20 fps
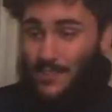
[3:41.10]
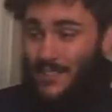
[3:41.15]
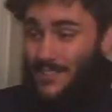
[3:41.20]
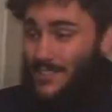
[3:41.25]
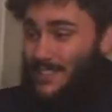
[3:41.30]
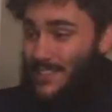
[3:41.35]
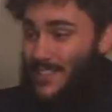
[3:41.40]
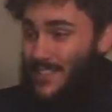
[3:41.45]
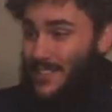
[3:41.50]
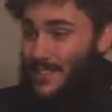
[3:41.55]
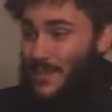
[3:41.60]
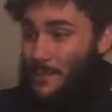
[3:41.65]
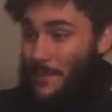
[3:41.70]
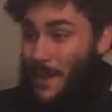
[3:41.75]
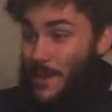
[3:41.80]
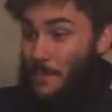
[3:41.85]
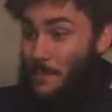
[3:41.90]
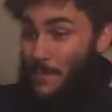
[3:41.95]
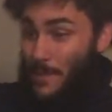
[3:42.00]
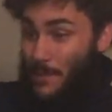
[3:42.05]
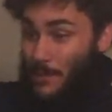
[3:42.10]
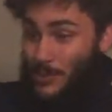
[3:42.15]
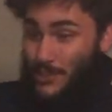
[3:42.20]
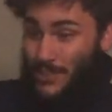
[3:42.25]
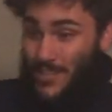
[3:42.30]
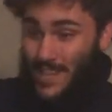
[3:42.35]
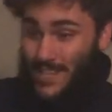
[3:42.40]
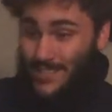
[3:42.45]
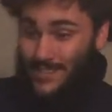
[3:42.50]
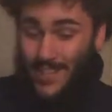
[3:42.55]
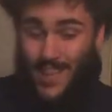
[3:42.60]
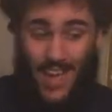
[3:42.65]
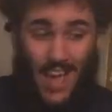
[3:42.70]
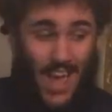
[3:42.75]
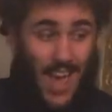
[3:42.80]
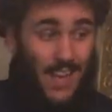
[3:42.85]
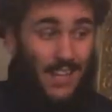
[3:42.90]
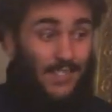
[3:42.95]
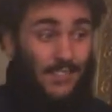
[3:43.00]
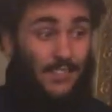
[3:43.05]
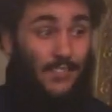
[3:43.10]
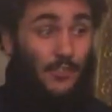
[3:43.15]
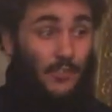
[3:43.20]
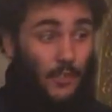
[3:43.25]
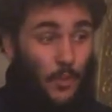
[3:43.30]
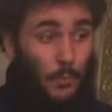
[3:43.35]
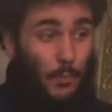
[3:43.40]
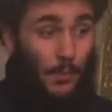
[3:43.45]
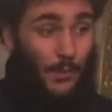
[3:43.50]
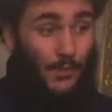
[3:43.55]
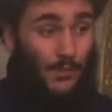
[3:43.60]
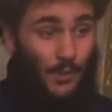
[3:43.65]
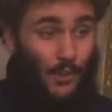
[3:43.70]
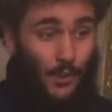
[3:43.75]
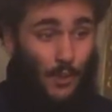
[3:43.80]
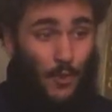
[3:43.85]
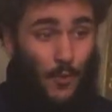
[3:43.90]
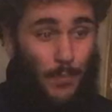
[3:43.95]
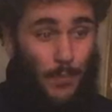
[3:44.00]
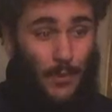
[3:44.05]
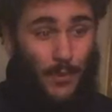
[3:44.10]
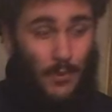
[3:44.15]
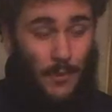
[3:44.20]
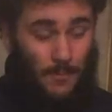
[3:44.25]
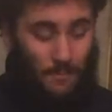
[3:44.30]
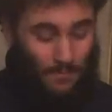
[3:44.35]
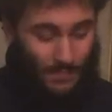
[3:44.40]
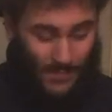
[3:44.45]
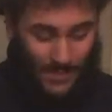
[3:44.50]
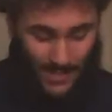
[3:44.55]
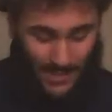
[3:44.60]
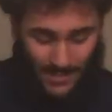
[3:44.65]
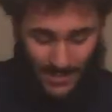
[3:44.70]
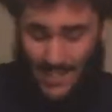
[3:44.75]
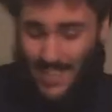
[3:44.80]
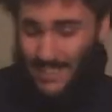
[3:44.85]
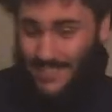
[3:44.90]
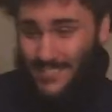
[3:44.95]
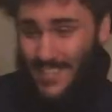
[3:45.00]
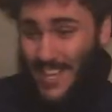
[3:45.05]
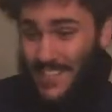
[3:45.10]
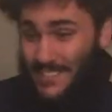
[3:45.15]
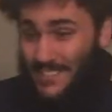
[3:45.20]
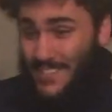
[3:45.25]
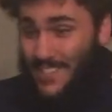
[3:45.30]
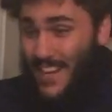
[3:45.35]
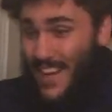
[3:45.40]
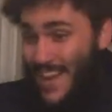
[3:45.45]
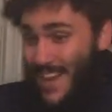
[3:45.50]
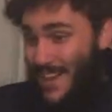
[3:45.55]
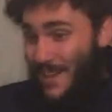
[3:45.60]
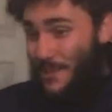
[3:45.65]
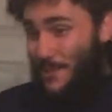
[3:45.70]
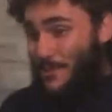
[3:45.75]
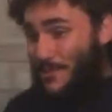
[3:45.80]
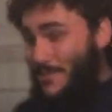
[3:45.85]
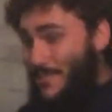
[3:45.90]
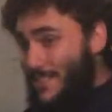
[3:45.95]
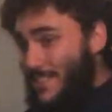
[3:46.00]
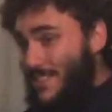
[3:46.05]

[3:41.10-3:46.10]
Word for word: this thing can make milkshakes and is super durable. Let's test it out!